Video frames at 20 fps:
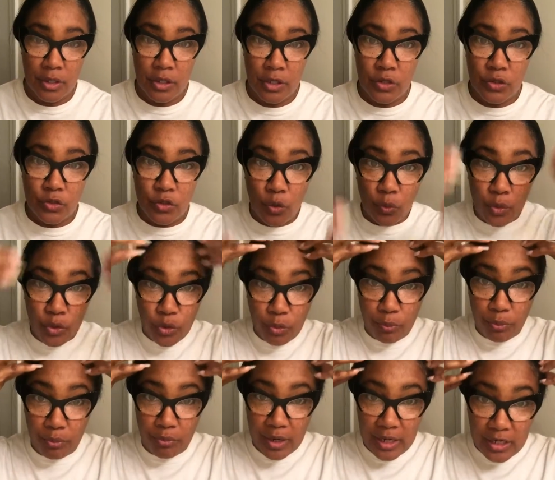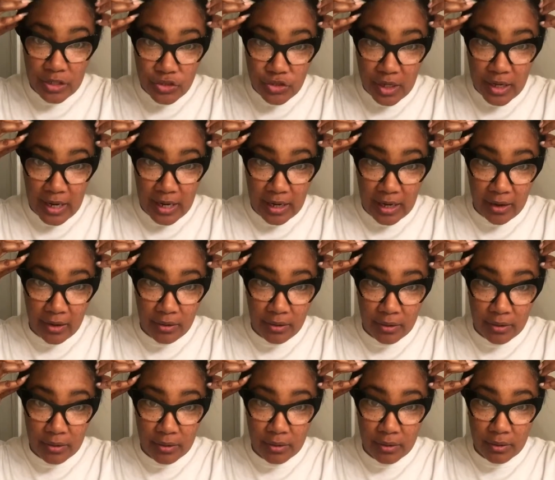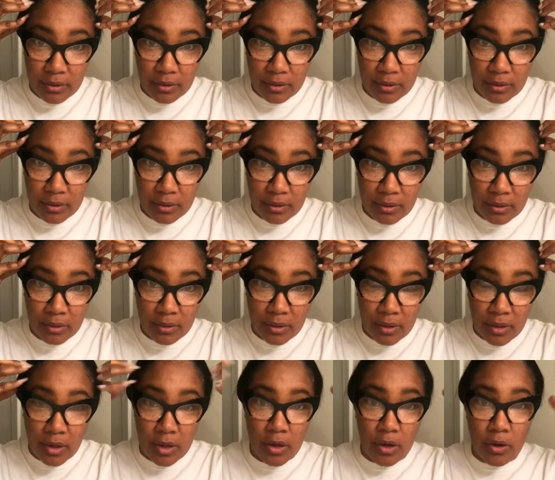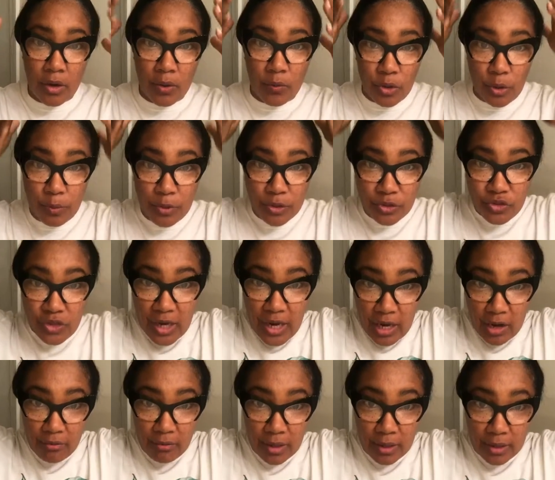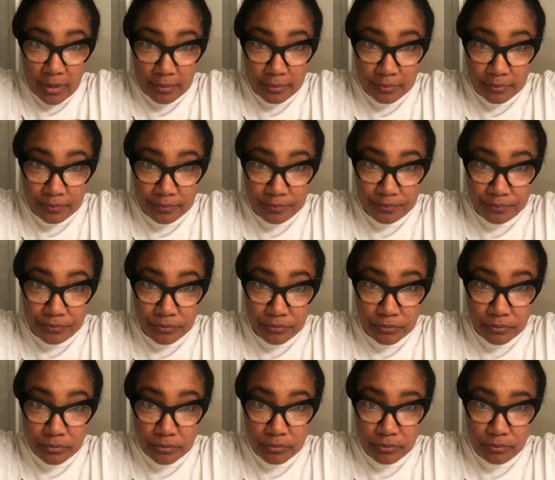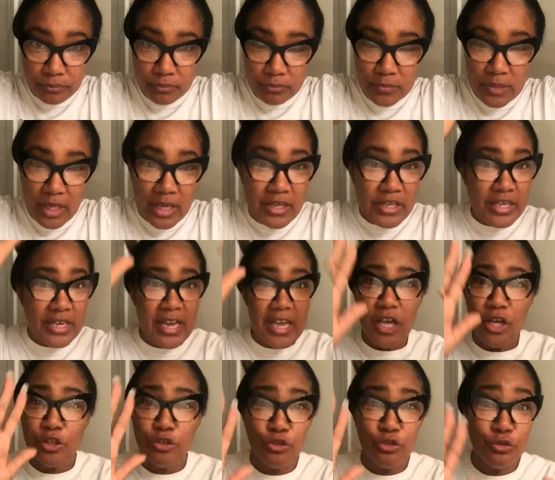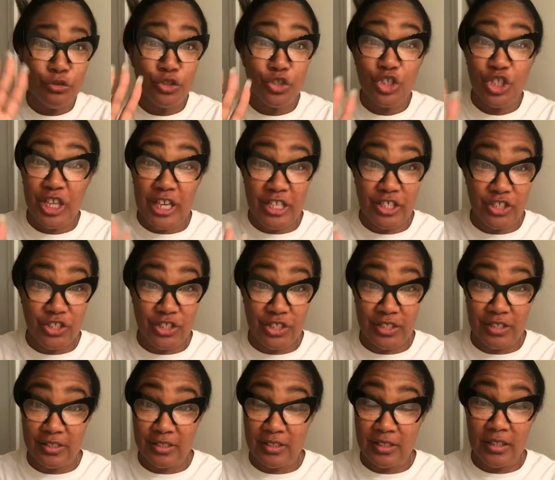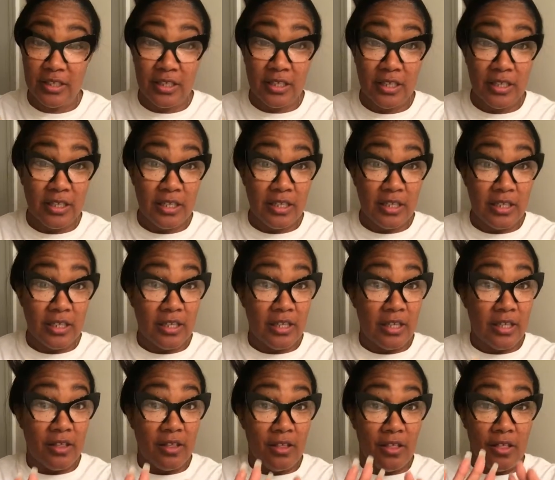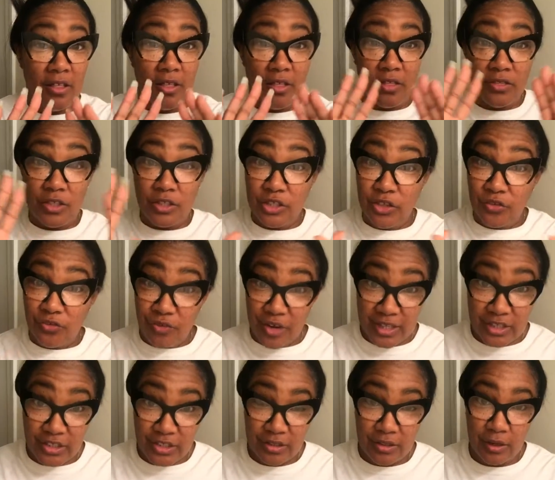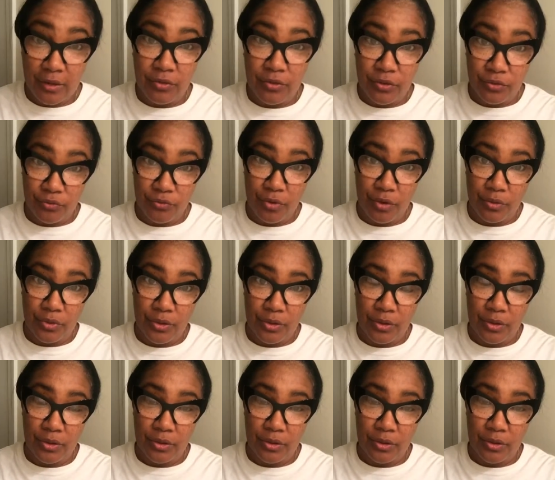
So when you braid your hair, when you put your hair up, now you're changing the direction of the growth.